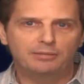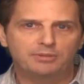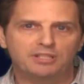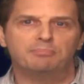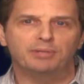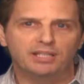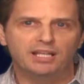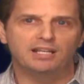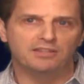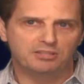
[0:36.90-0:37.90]
element in
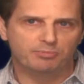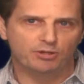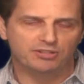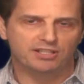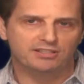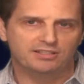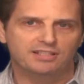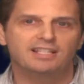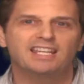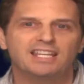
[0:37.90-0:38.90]
beginning this process
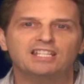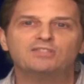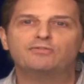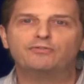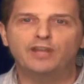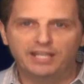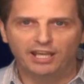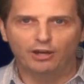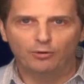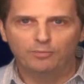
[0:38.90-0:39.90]
is
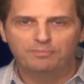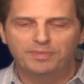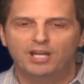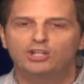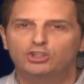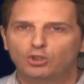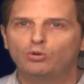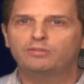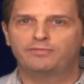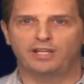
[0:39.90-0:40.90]
video.
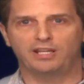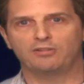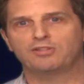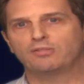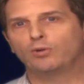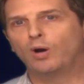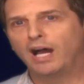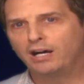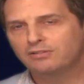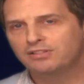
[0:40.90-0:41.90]
Short videos of your
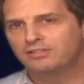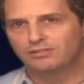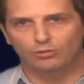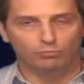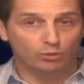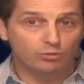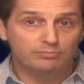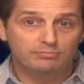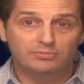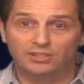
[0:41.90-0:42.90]
house, your
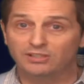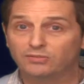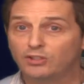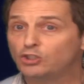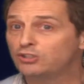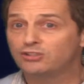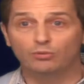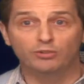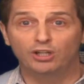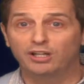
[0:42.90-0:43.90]
rooms, its features,
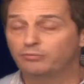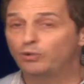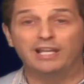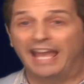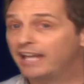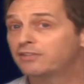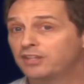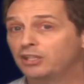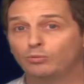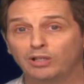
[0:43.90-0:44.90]
your yard, really
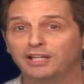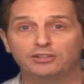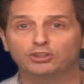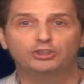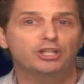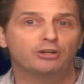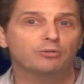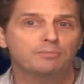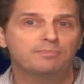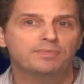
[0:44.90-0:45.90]
anything you would like to
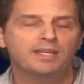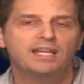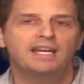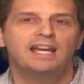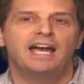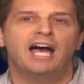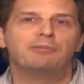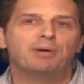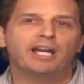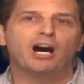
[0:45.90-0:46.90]
show.
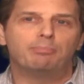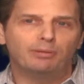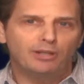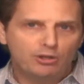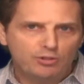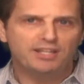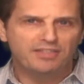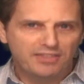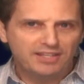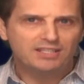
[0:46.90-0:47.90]
And by
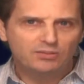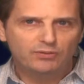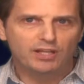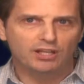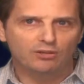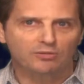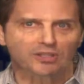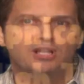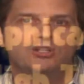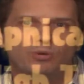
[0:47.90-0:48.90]
uploading these
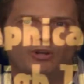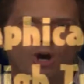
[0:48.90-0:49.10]
videos to